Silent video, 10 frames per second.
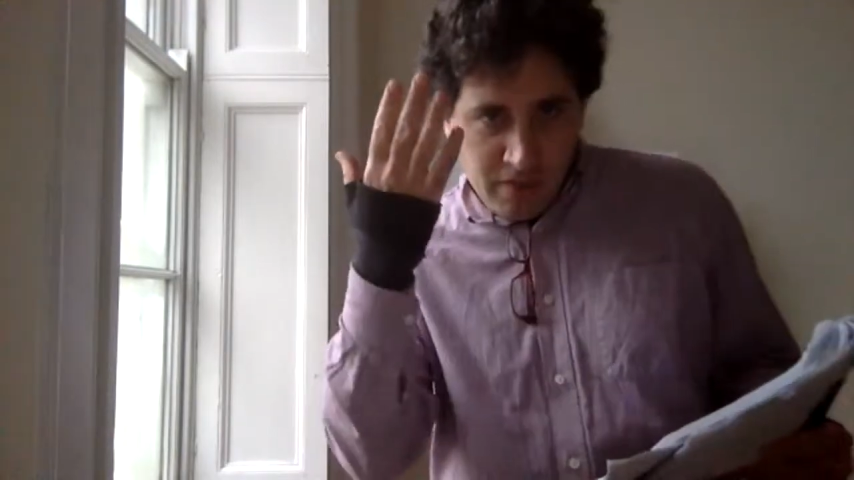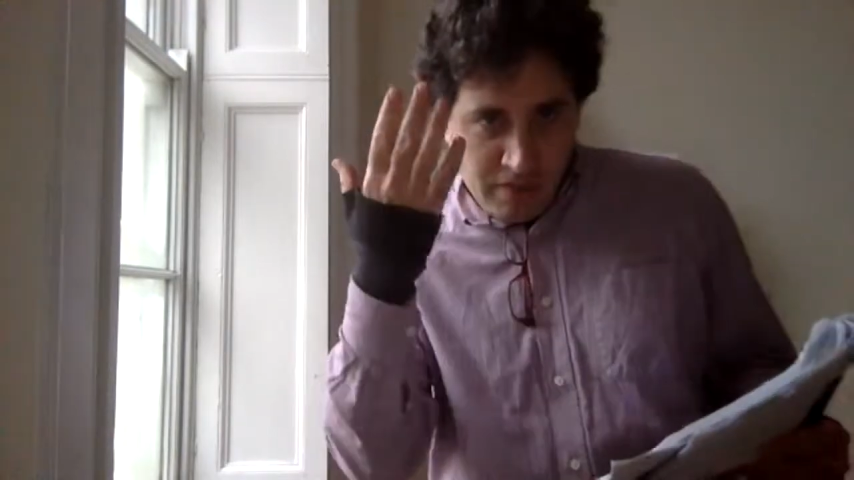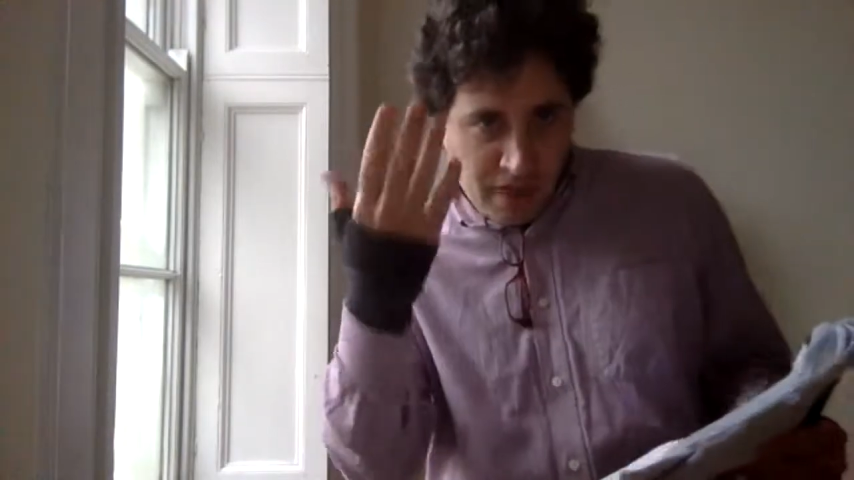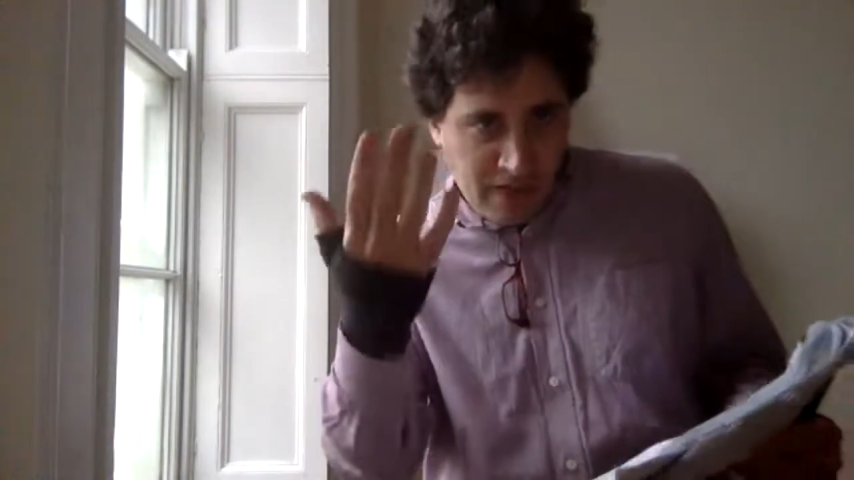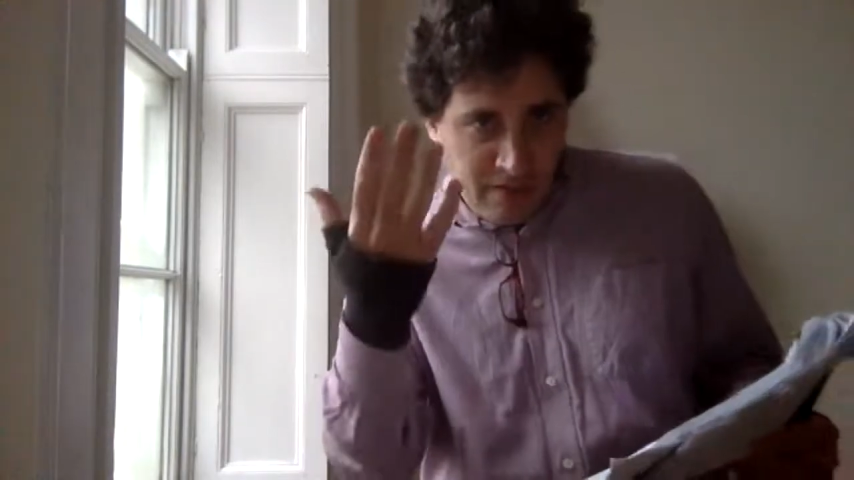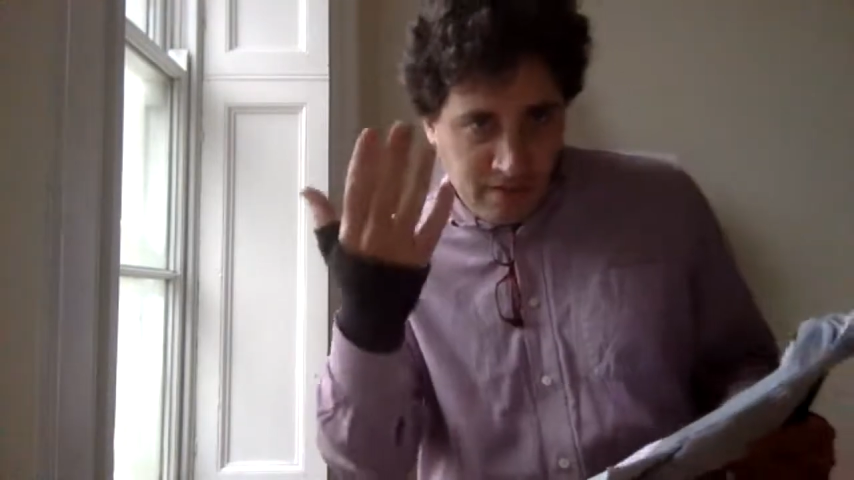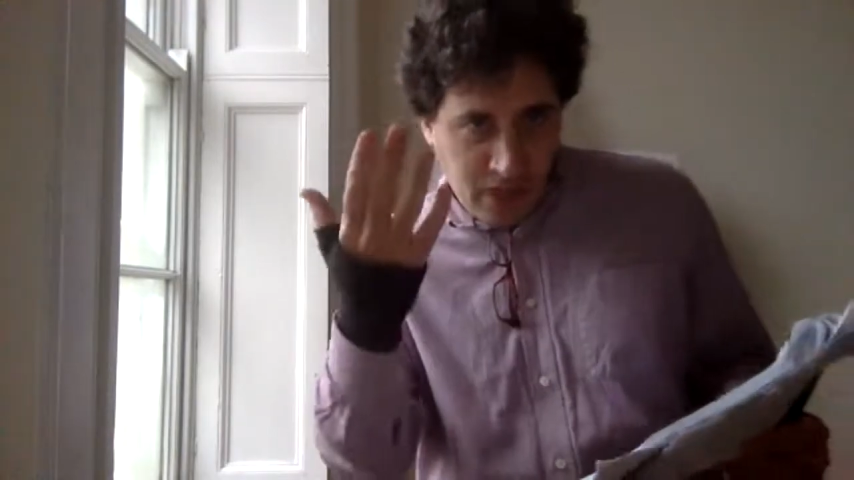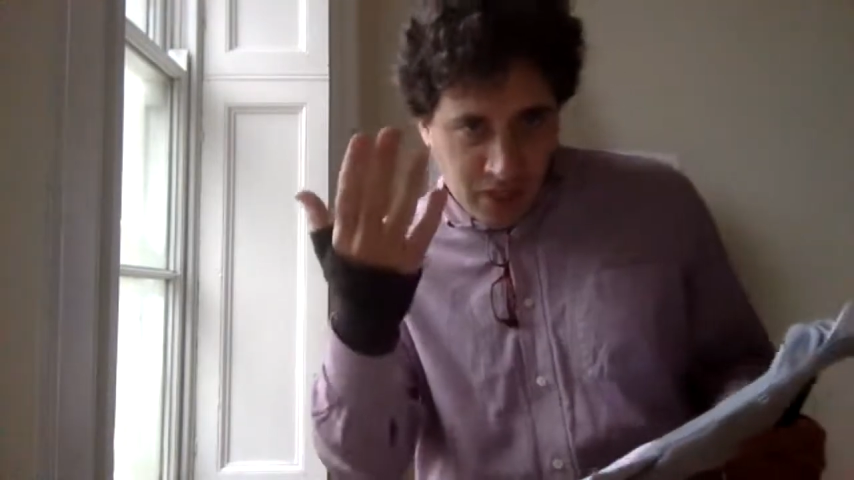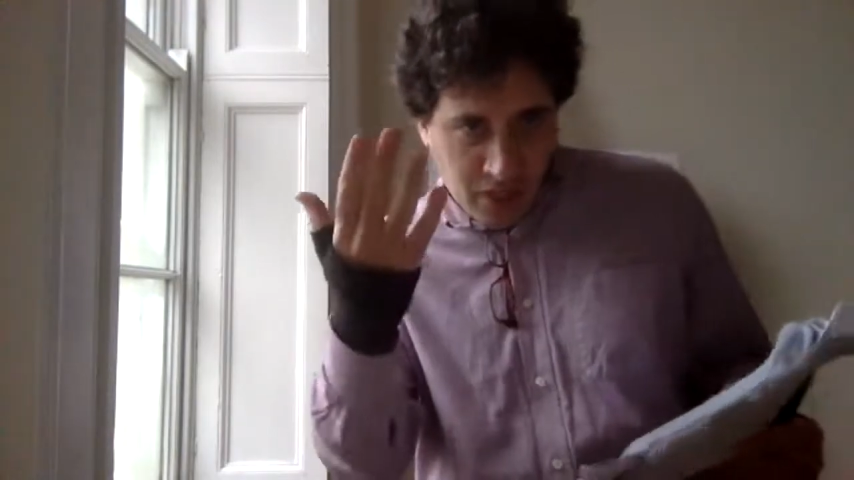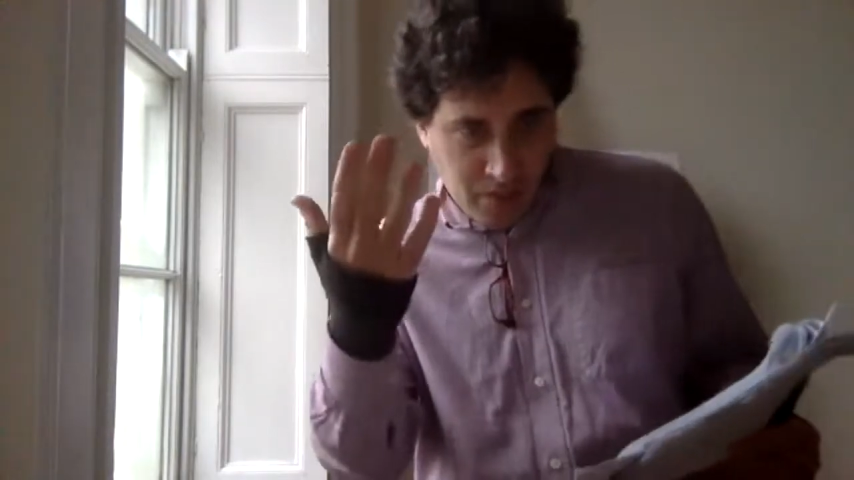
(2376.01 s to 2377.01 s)
5 in
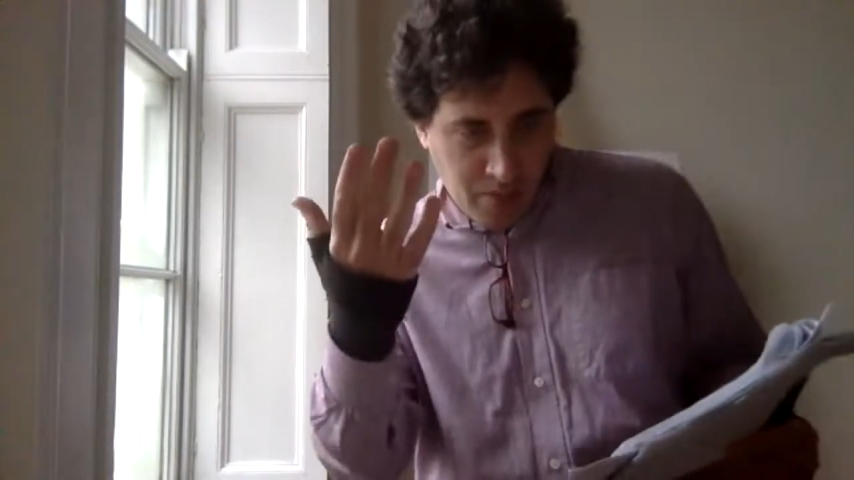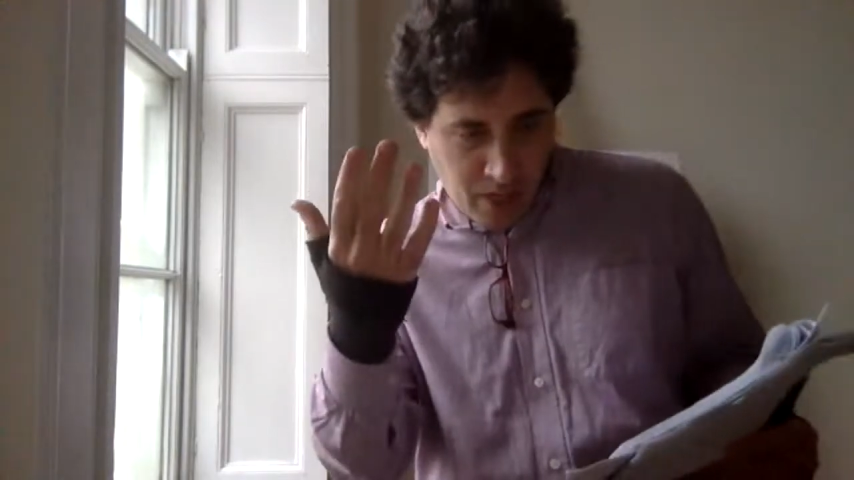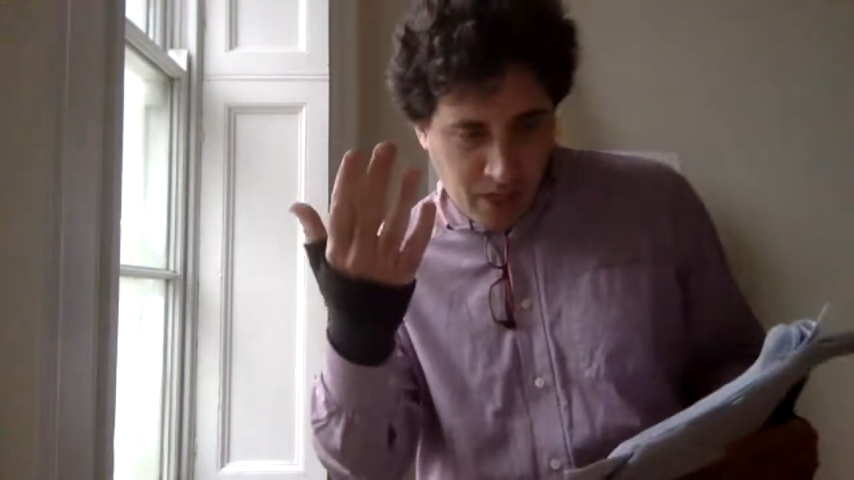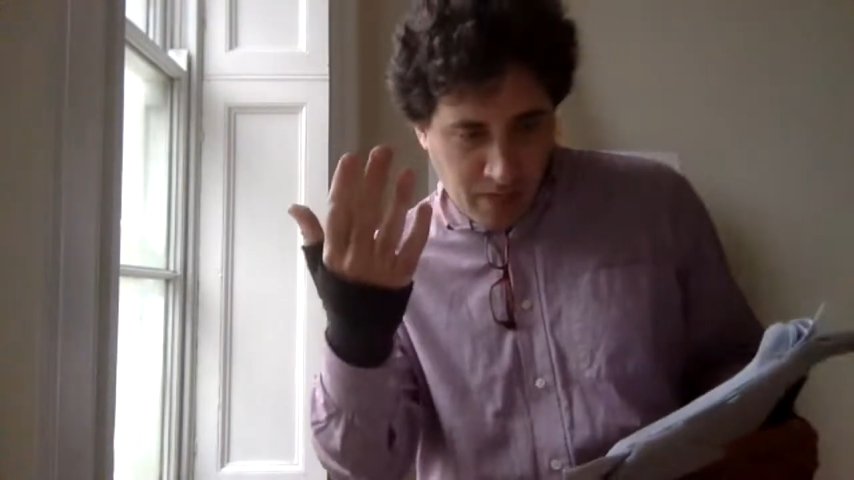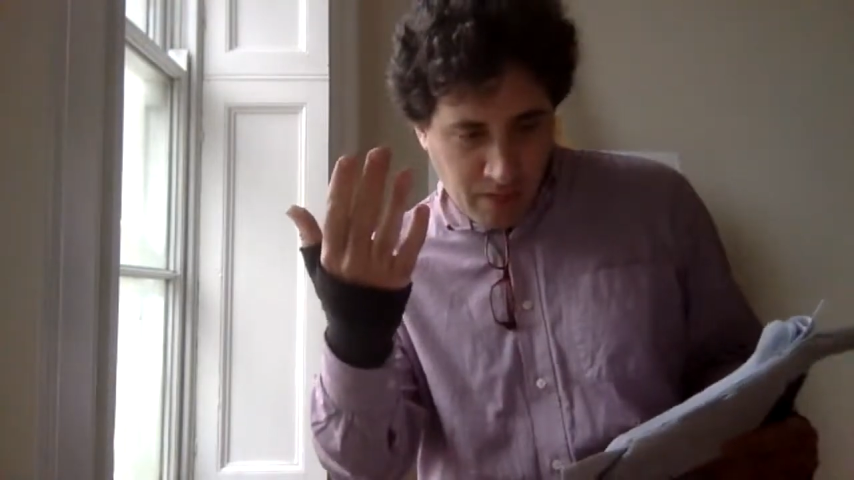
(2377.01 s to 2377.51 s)
monetary payoff,